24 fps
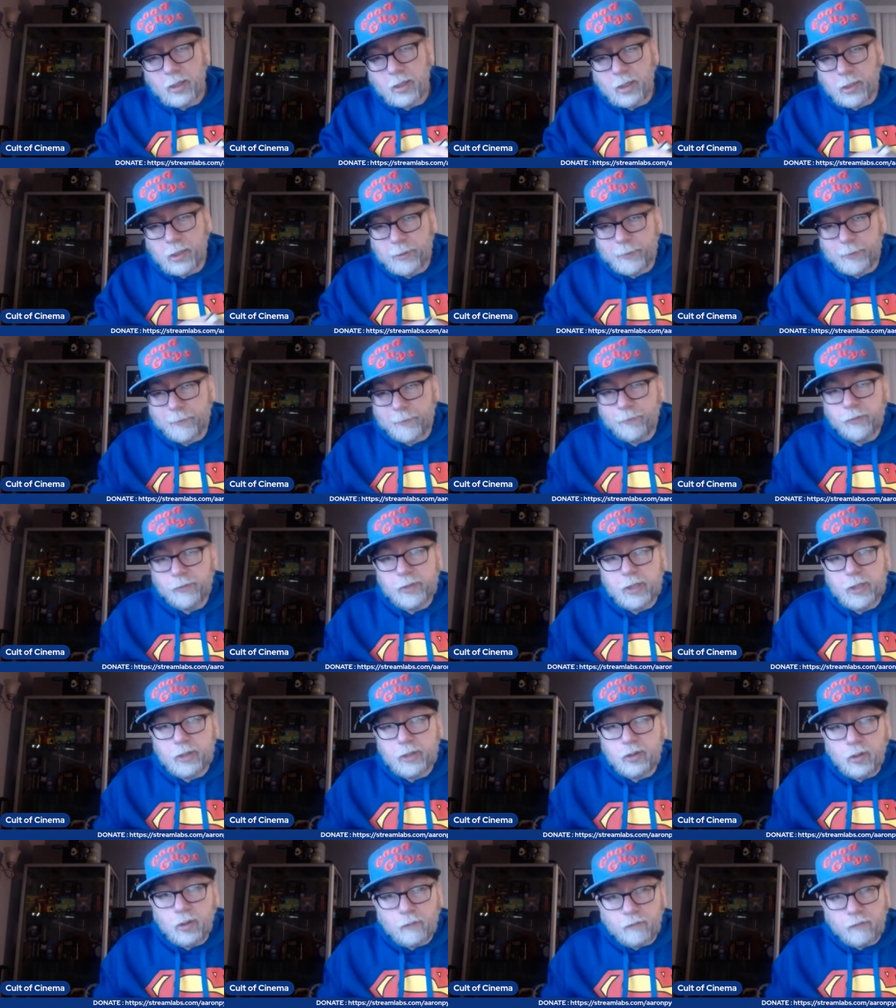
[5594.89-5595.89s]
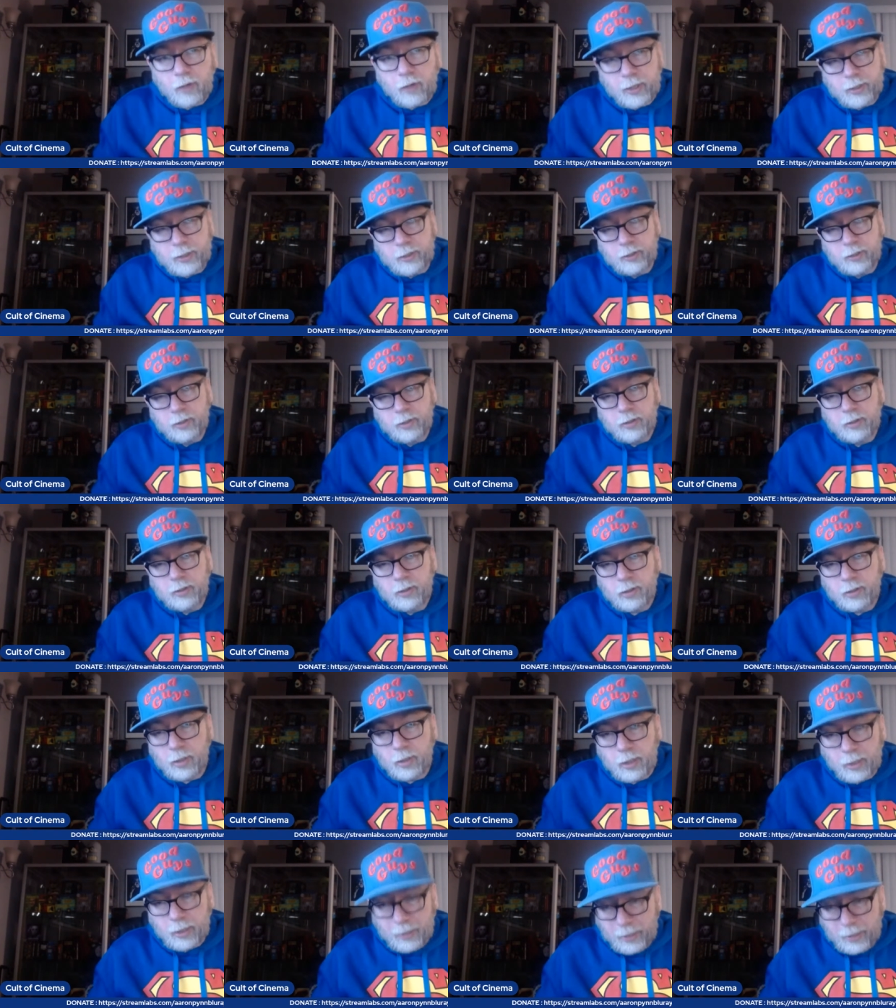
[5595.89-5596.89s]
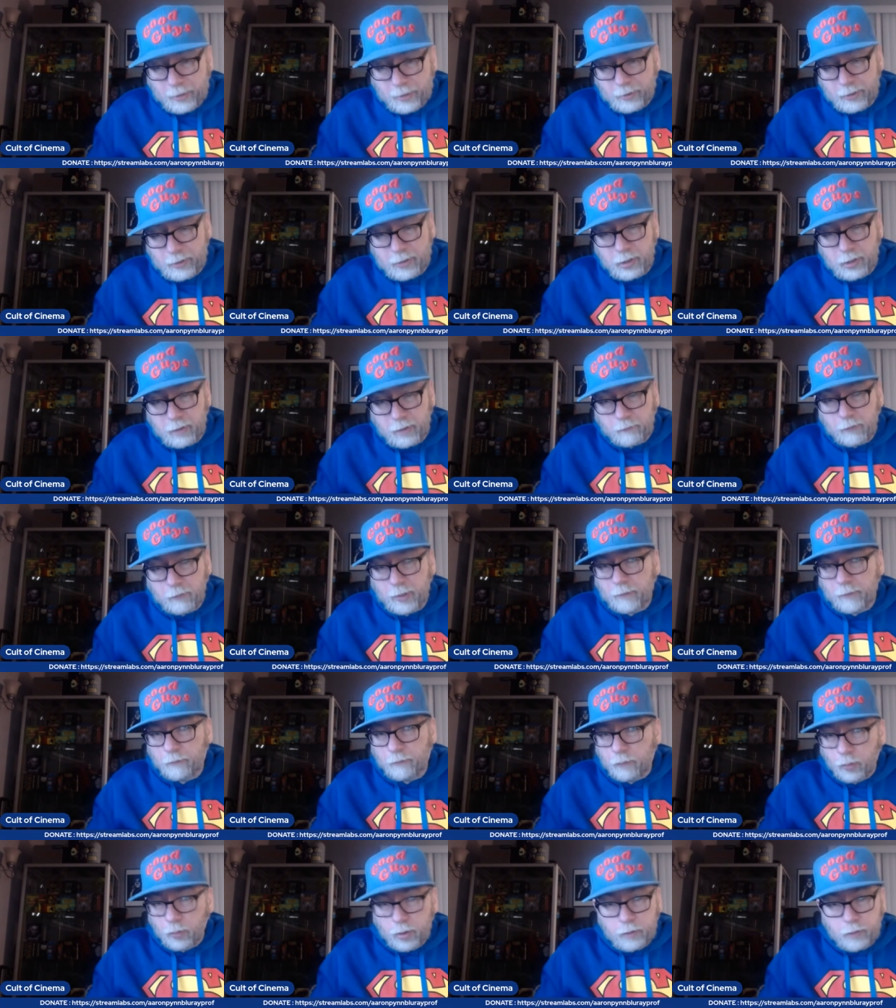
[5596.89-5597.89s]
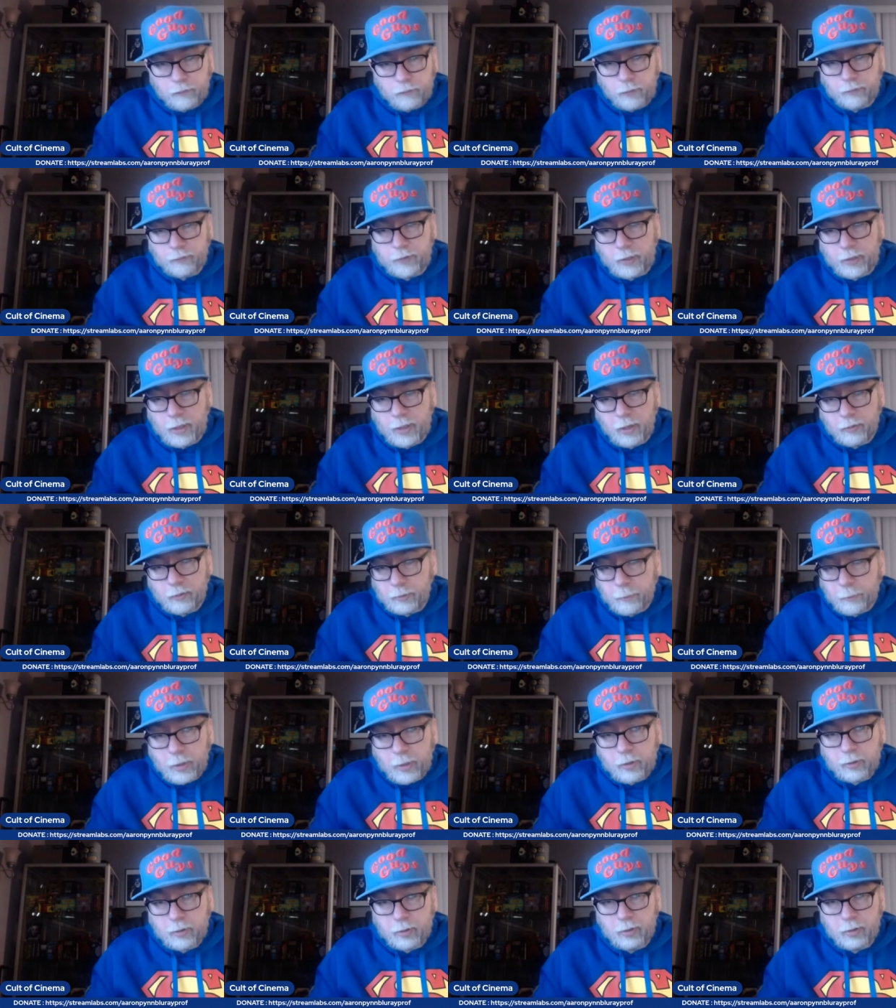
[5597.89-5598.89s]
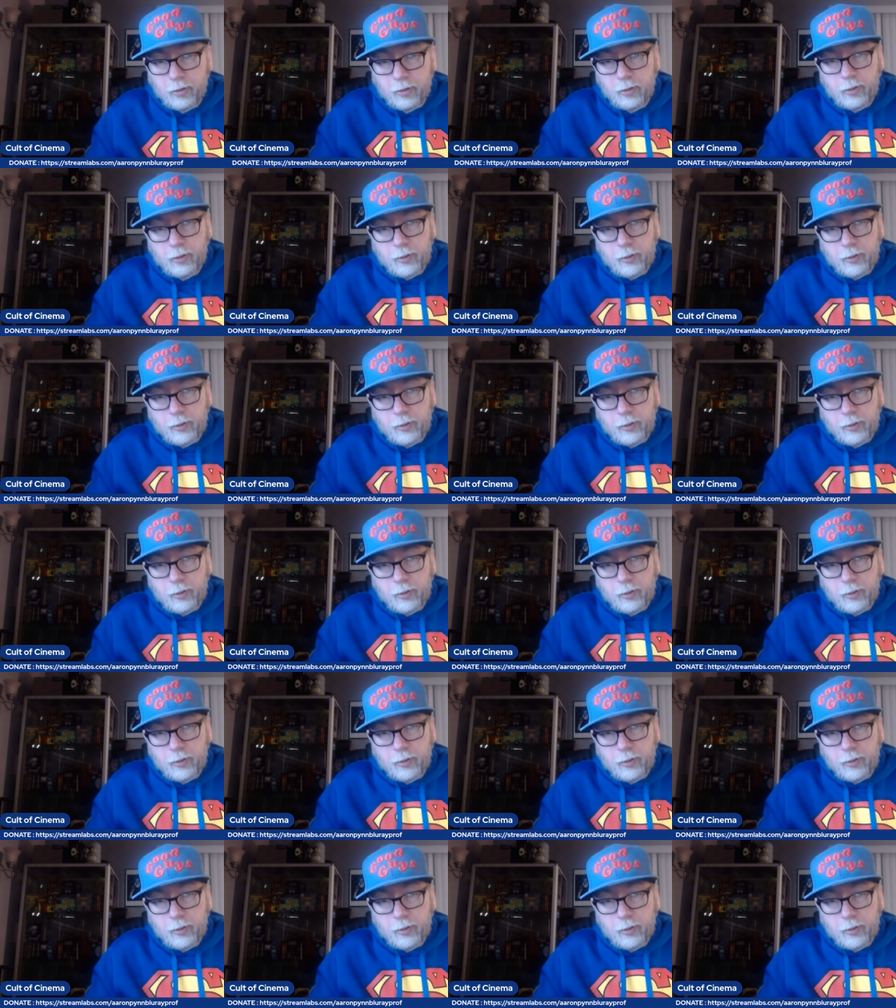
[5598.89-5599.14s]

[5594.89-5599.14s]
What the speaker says: then you'll find a lot of these here for like $40 or $50 American.